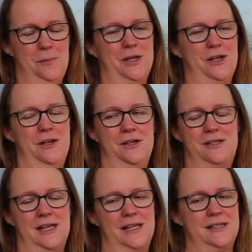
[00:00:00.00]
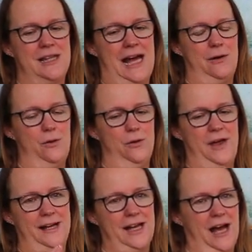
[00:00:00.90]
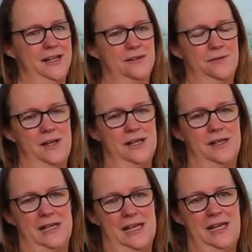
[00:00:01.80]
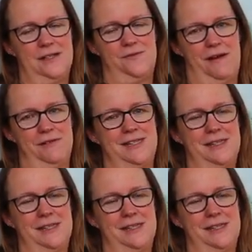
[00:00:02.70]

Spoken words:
because it's that all that kind of it is very